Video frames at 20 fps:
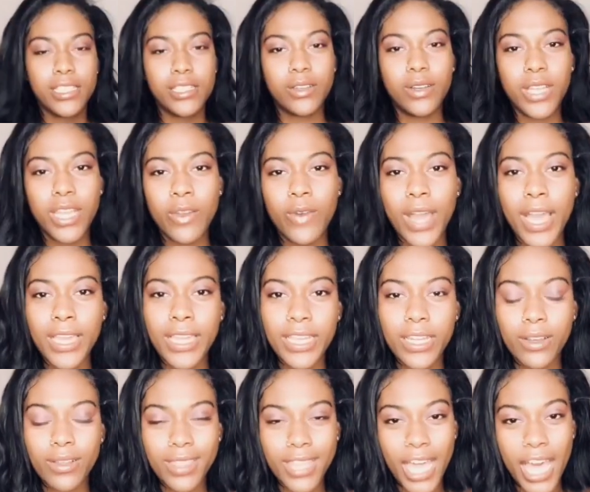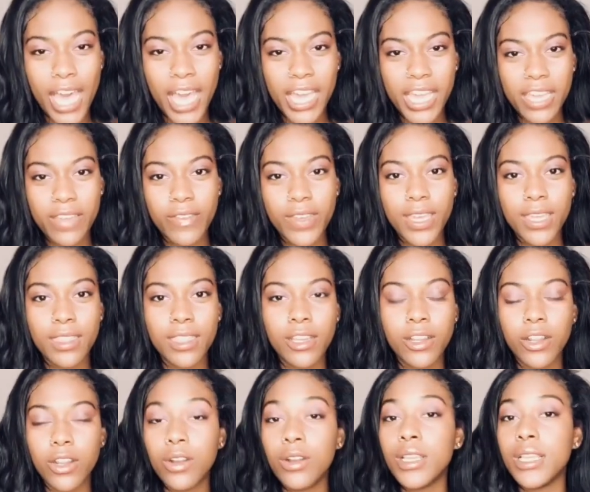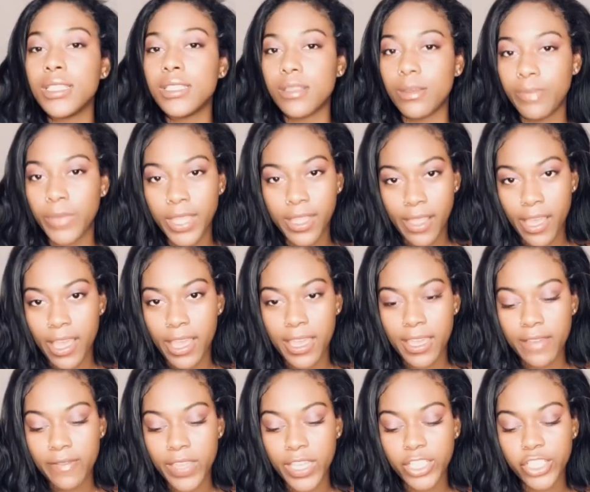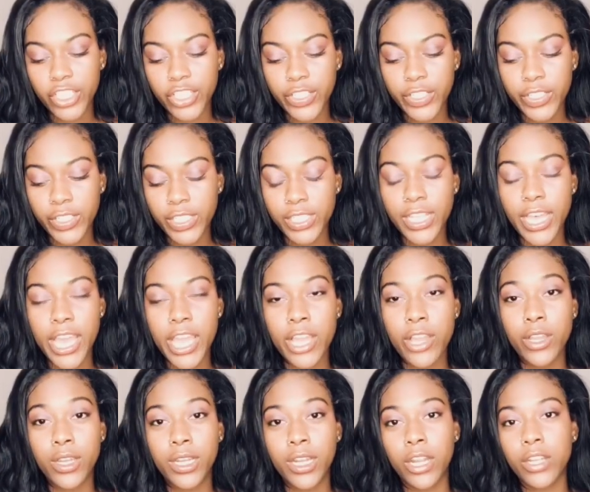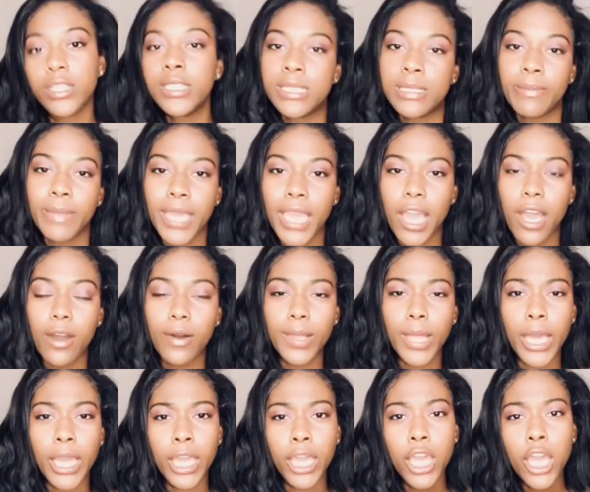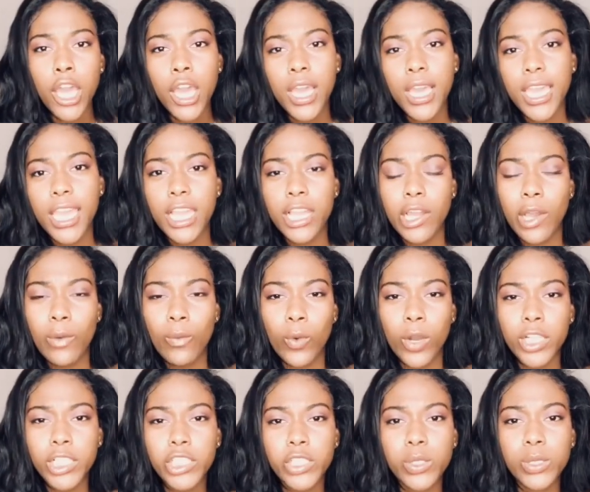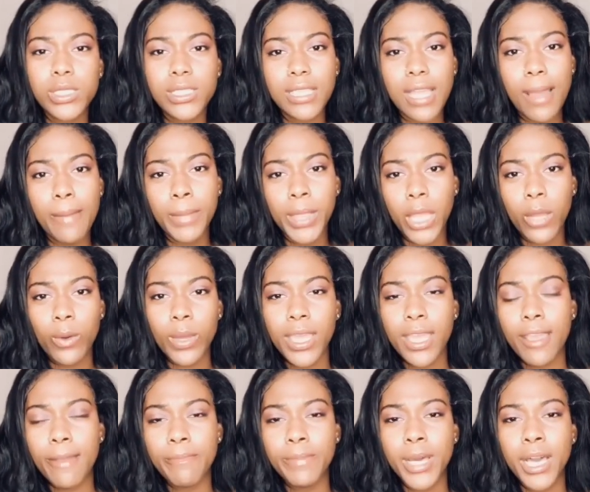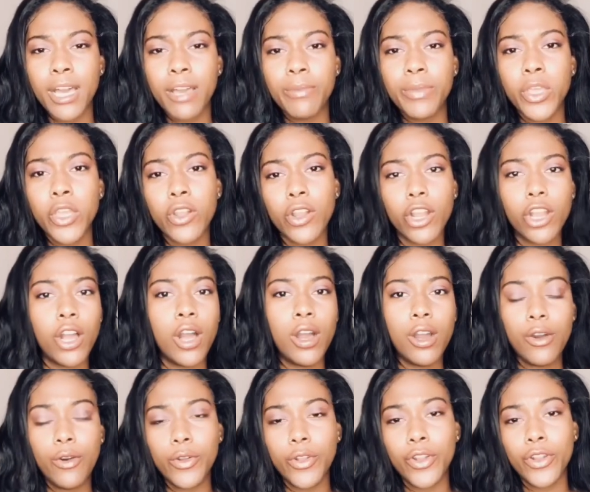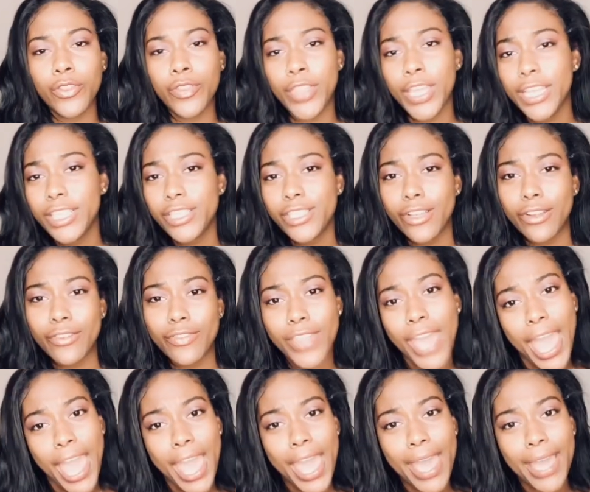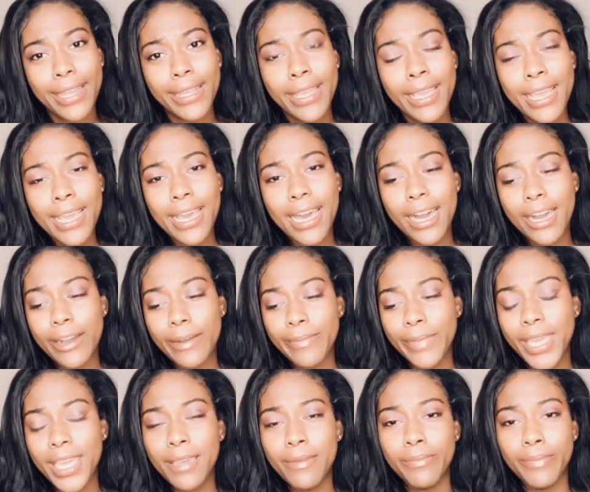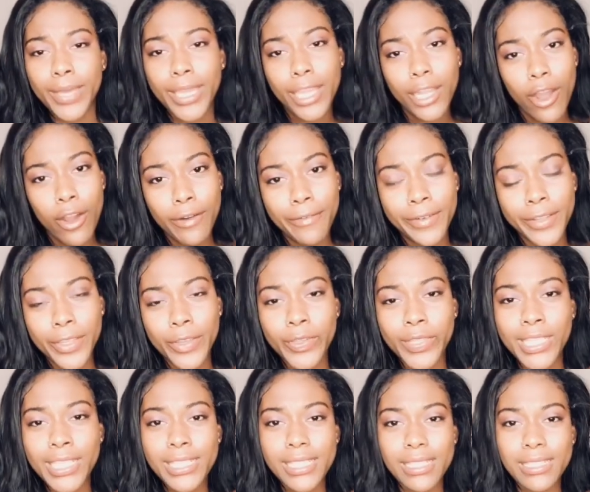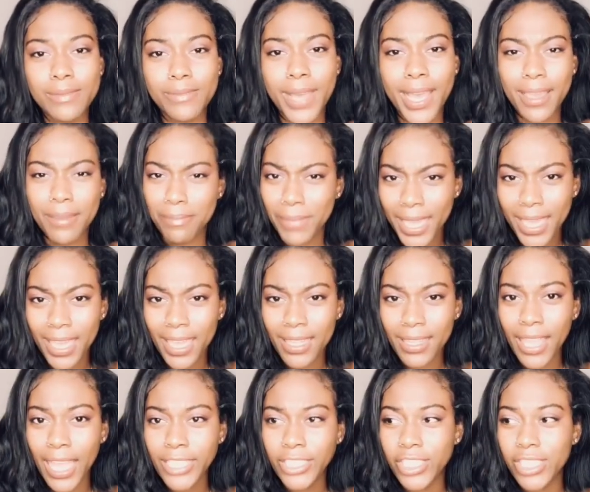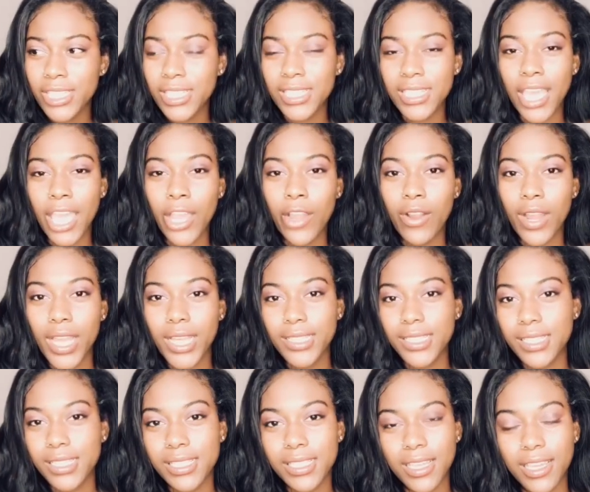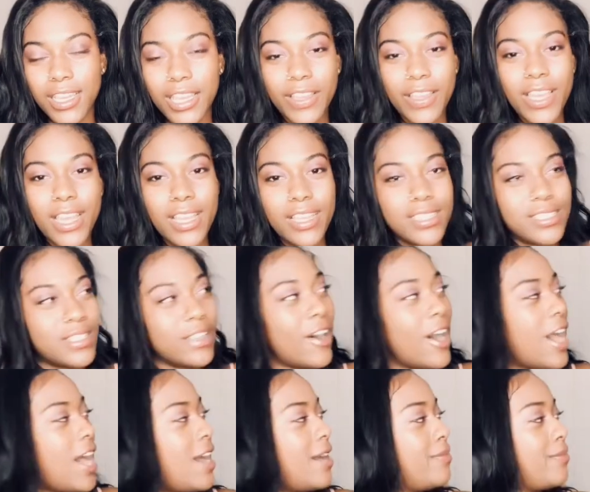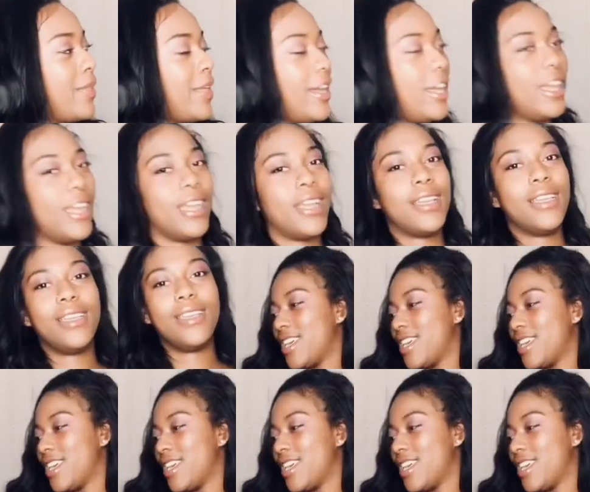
so anyway, I get on live and the girl gets on the live and she's like cursing me out like, he don't want you, stop blowing him up, you're a hoe, you're this, you're that, um, he been over you, this is my man, like just saying crazy stuff. So I'm like,